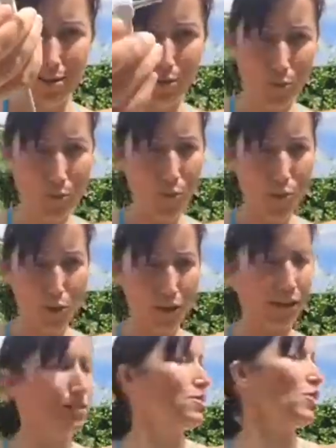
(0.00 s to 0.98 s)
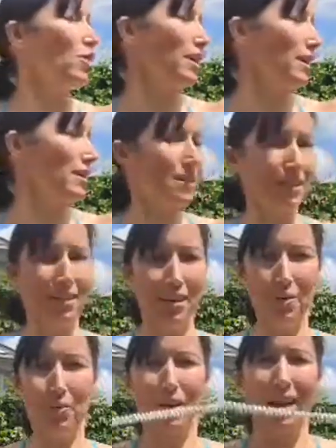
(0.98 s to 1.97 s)
the wall socket.
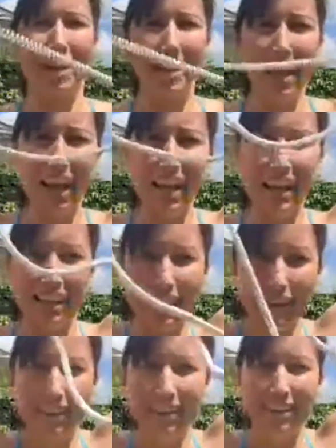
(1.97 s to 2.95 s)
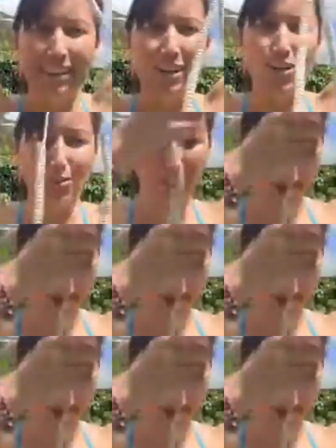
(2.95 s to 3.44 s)
But I like the old